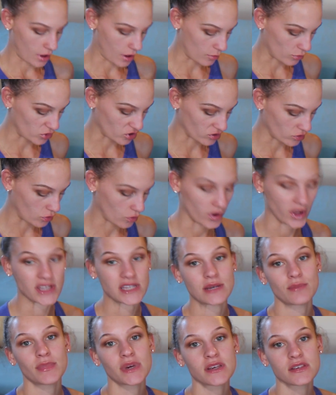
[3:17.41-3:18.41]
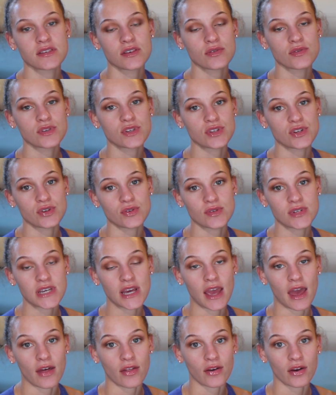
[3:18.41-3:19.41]
I'm just going to mix those two
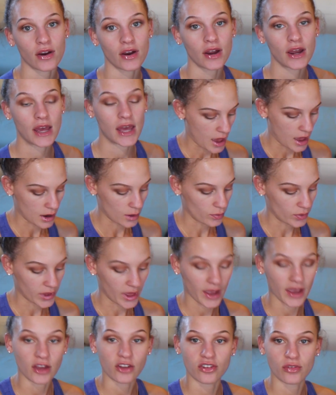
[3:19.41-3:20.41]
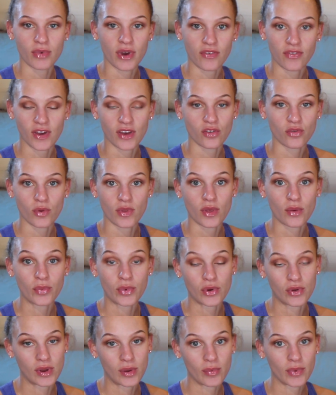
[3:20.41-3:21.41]
together and apply it to my face with a
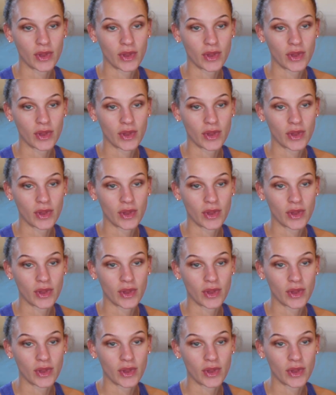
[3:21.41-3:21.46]
beauty